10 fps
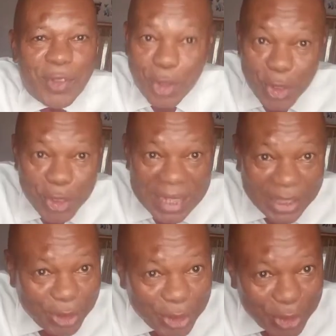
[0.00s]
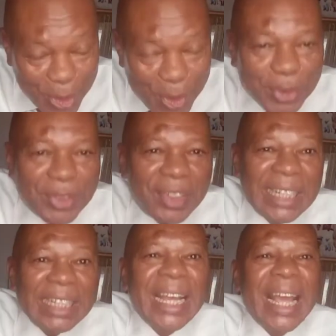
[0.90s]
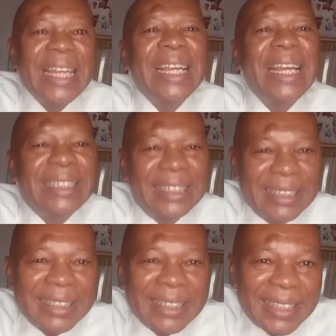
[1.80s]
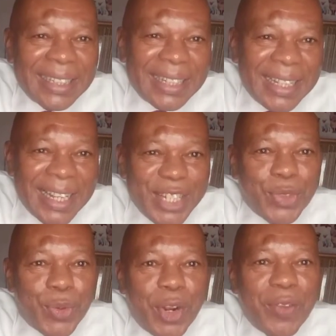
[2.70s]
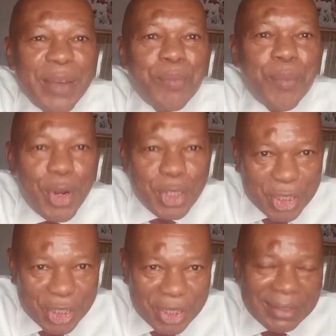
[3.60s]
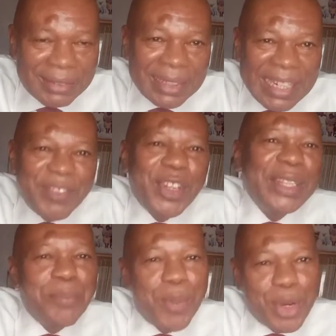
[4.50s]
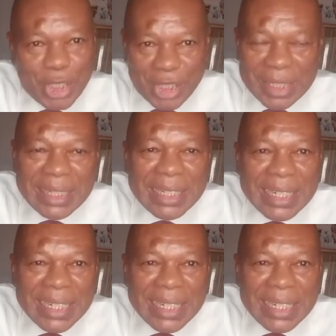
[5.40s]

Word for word: For those that don't know, Linda Ikeji is one of the most, if not the most,